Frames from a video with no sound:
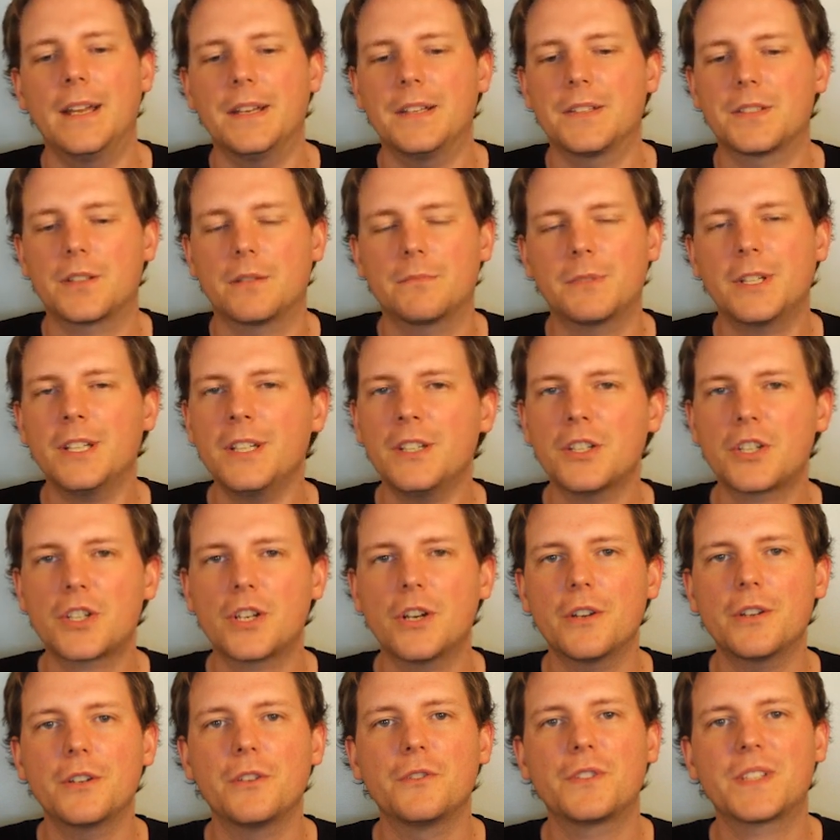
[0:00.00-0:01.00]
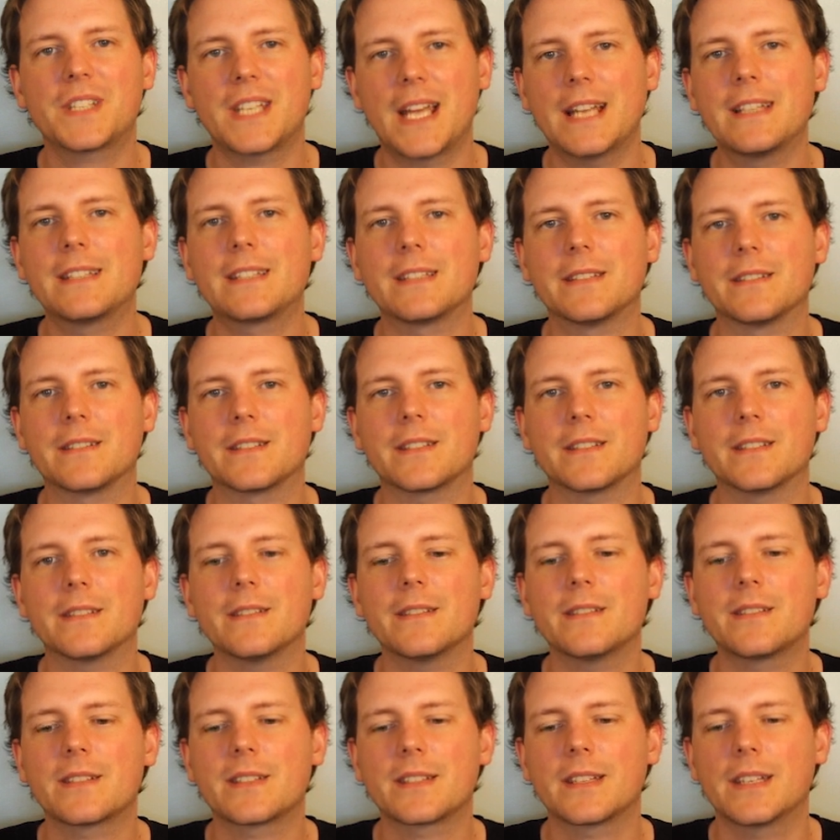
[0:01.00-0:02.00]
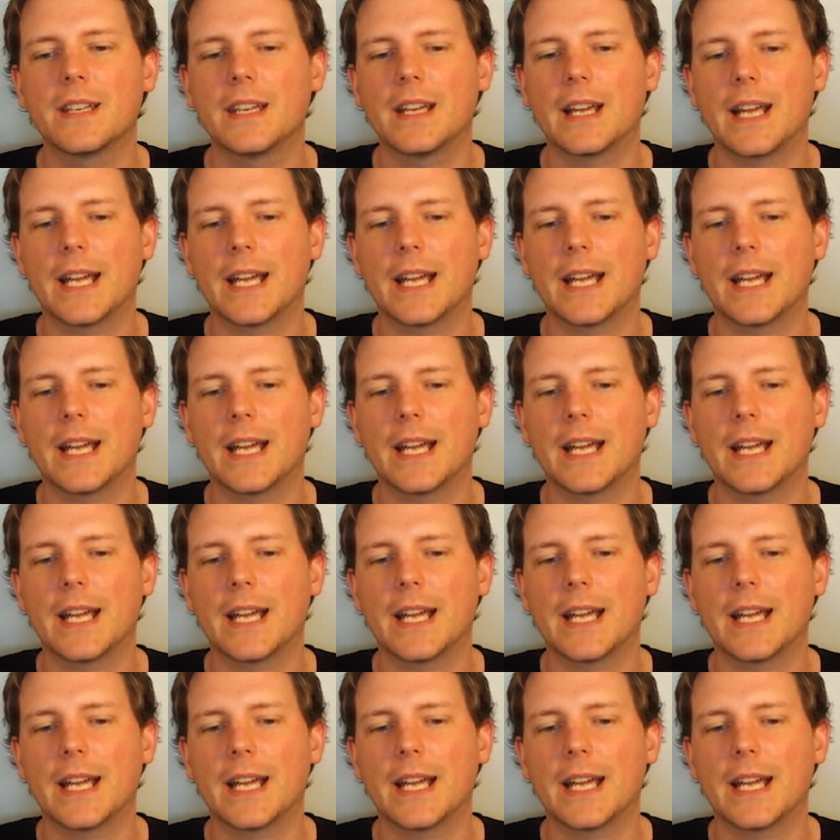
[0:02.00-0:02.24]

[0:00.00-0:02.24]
So I'm going to show you sentences,